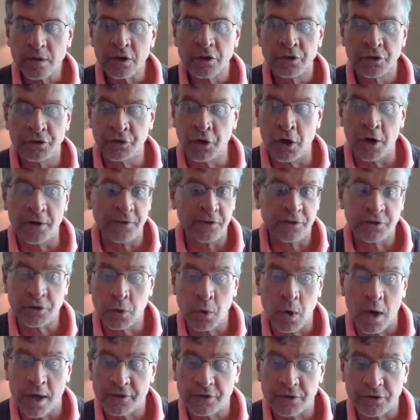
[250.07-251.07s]
service
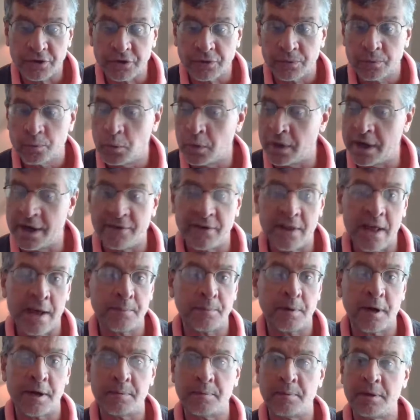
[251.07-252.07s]
to others, whatever that
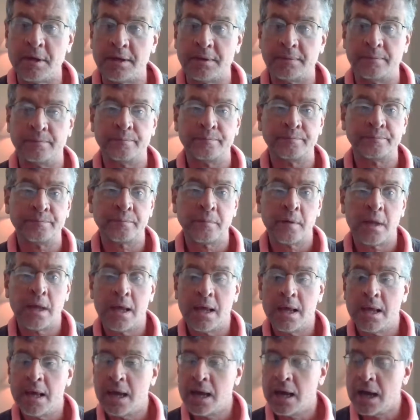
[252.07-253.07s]
might mean.
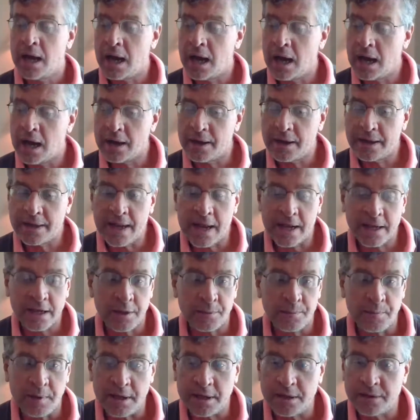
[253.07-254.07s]
And that
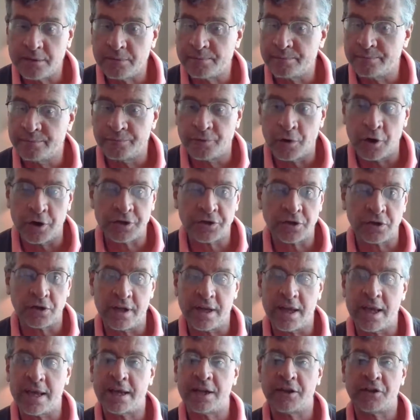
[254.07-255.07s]
can mean
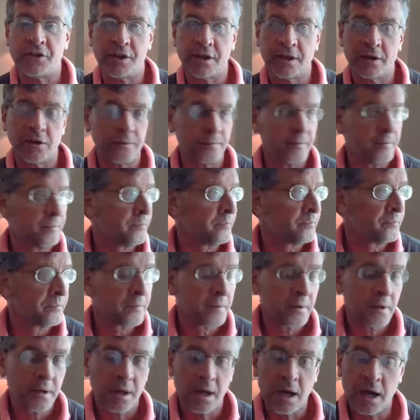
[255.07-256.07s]
virtually anything,
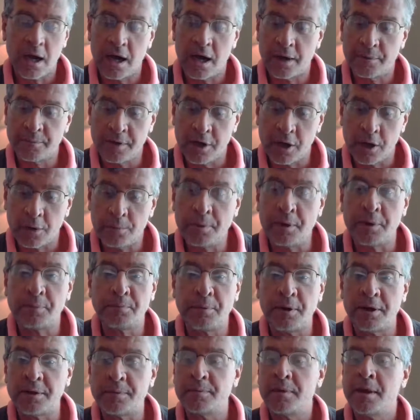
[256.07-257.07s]

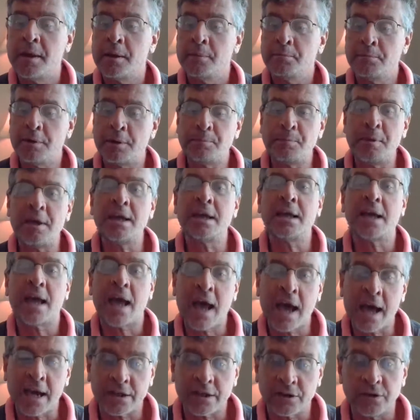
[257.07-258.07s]
but being
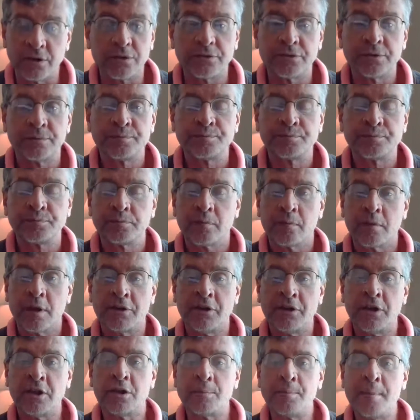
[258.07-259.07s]
active. I
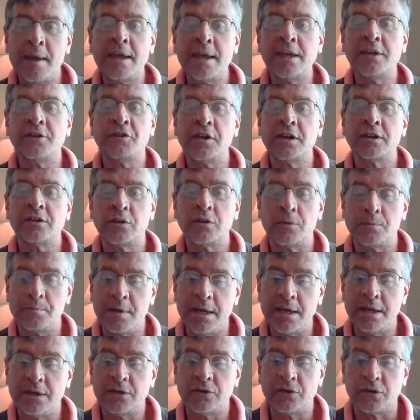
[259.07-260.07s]
think the main thing to
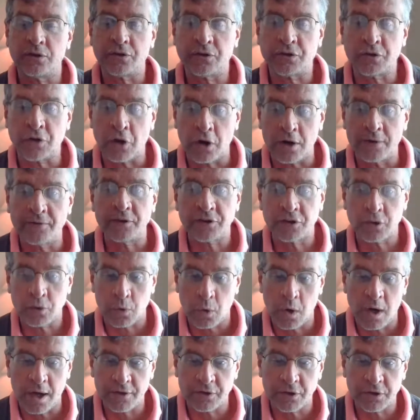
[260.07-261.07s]
me to service
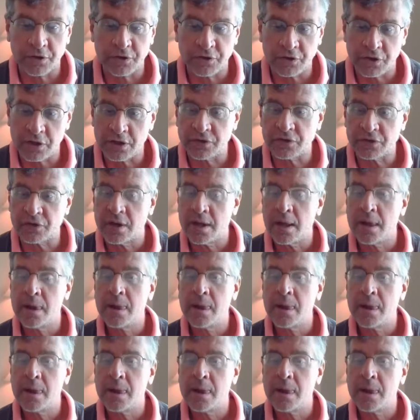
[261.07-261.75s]
to others is